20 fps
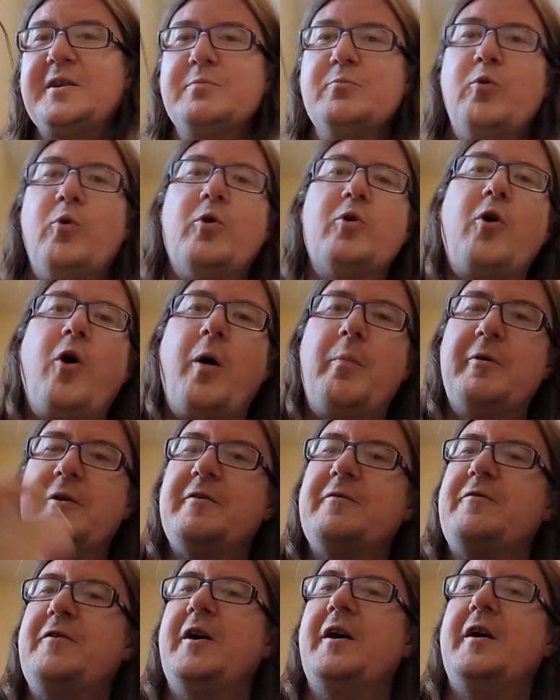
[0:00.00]
It's more
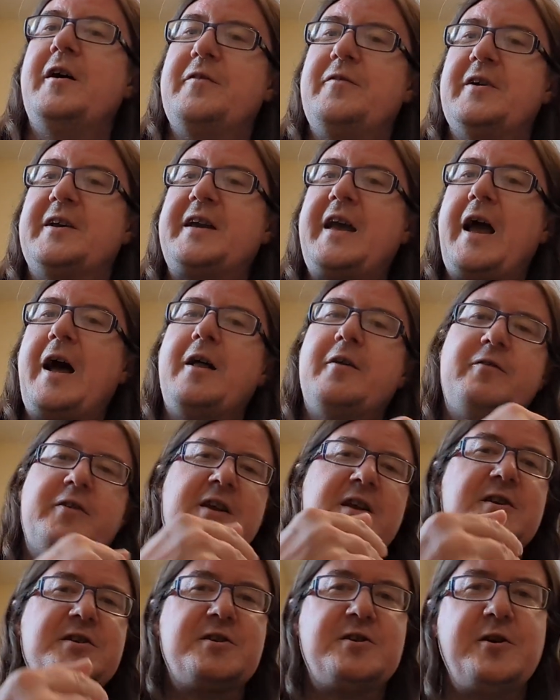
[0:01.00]
common for
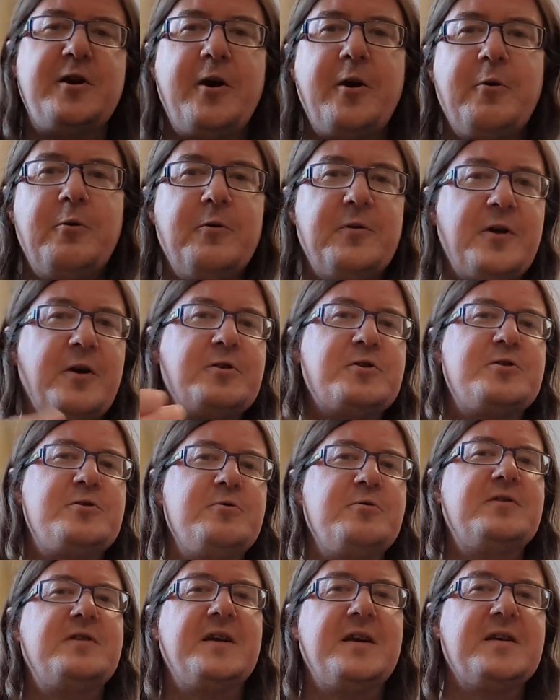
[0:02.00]
Calvinists to hold those
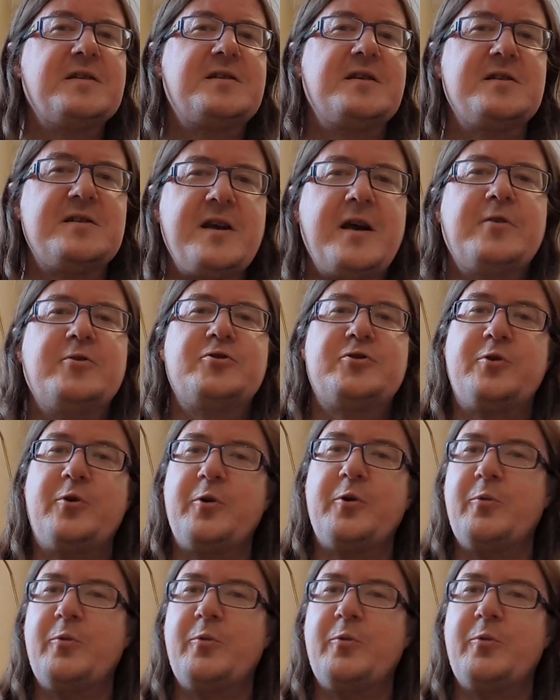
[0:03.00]
two things in tension.